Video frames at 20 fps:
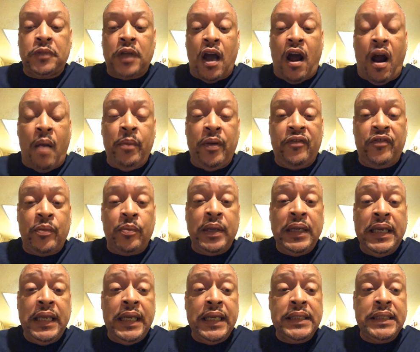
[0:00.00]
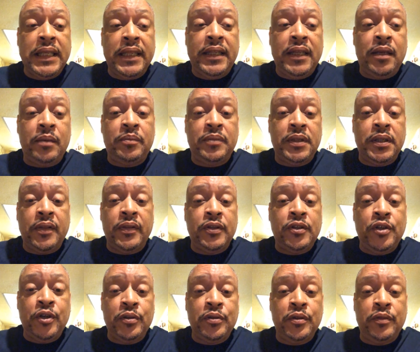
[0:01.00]
army from getting to them, to the
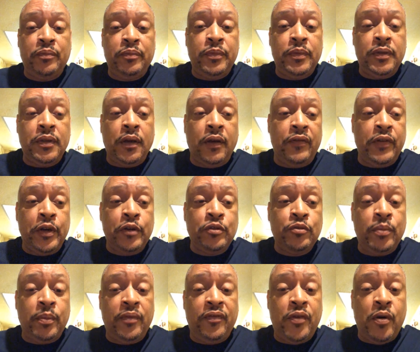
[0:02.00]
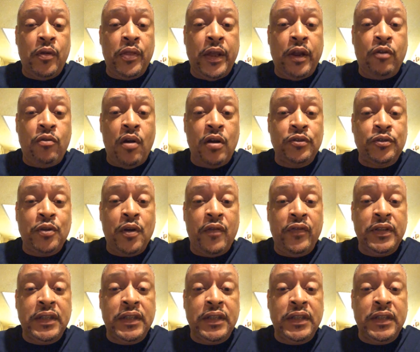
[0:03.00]
children of Israel before they crossed over,